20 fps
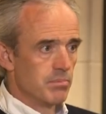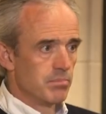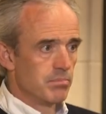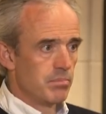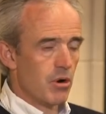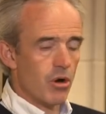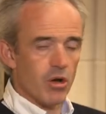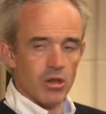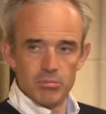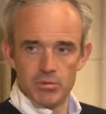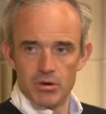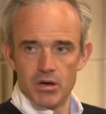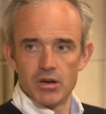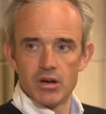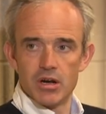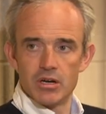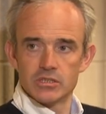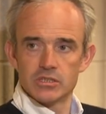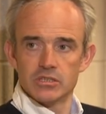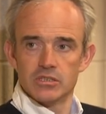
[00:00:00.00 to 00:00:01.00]
Paul brought
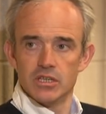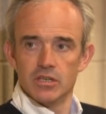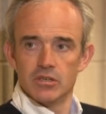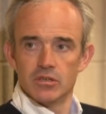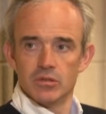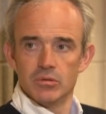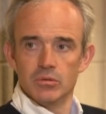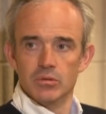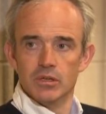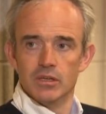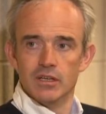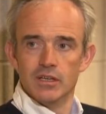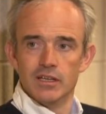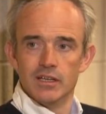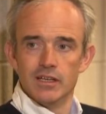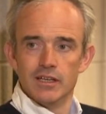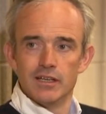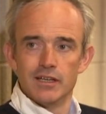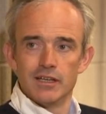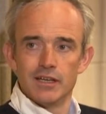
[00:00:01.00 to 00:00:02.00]
horses here too.
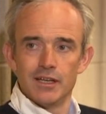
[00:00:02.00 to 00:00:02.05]
Yeah.